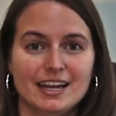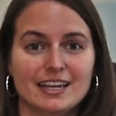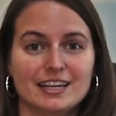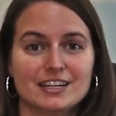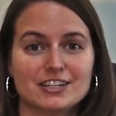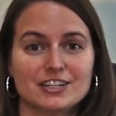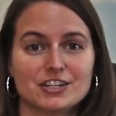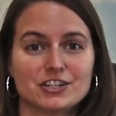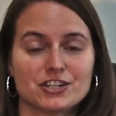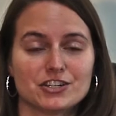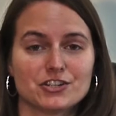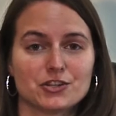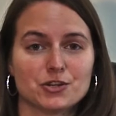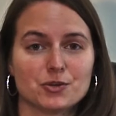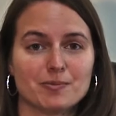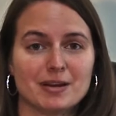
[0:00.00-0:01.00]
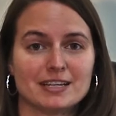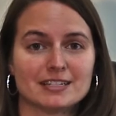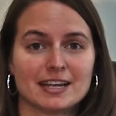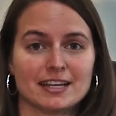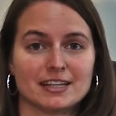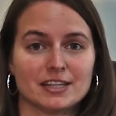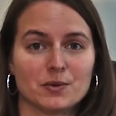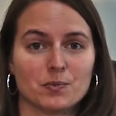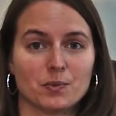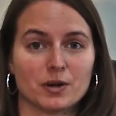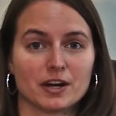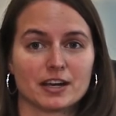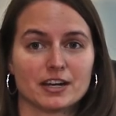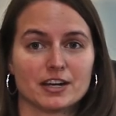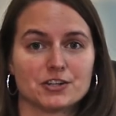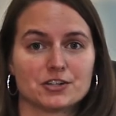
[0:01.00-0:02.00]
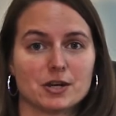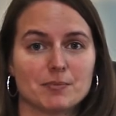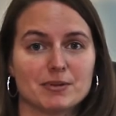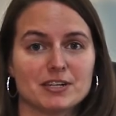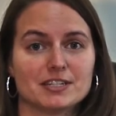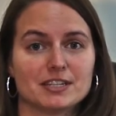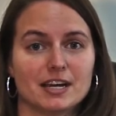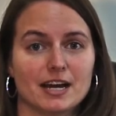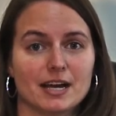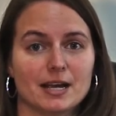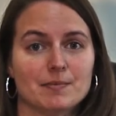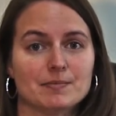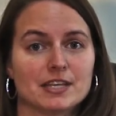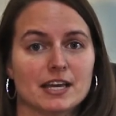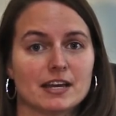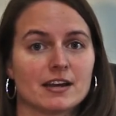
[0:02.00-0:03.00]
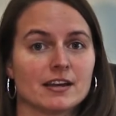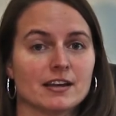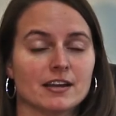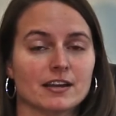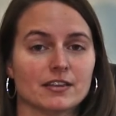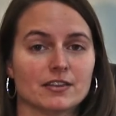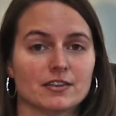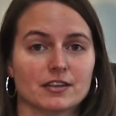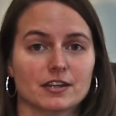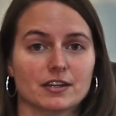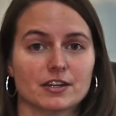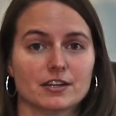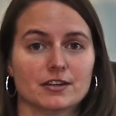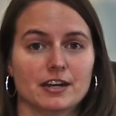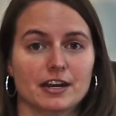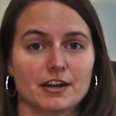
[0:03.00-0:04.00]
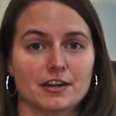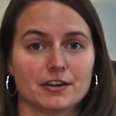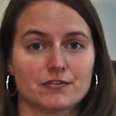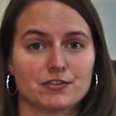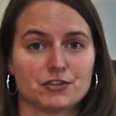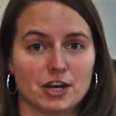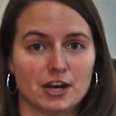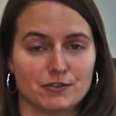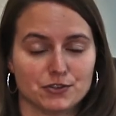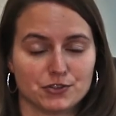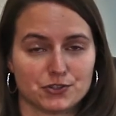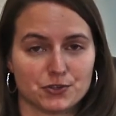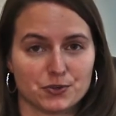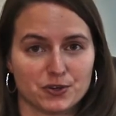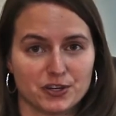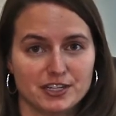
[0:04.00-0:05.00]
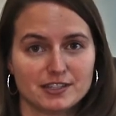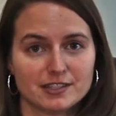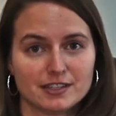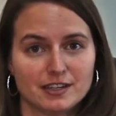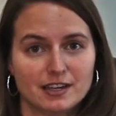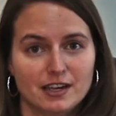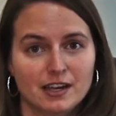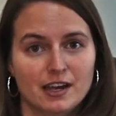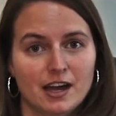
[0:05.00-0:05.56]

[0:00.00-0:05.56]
In addition to my daily work at Intrepid Times editing the narrative travel stories,